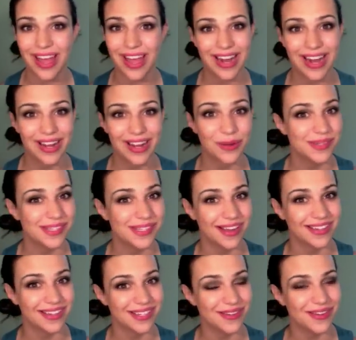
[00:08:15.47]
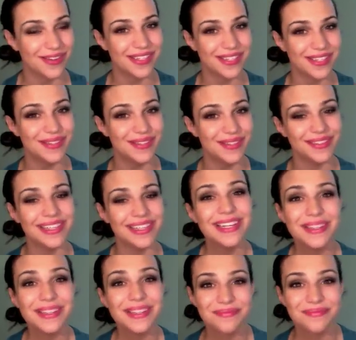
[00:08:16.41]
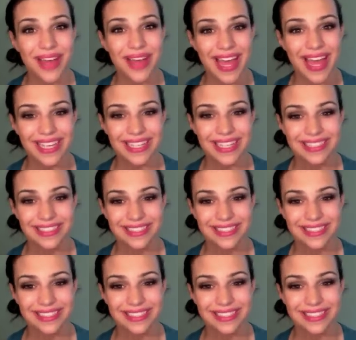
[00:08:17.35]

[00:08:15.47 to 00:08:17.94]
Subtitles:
and I hope to talk to you all soon. Bye!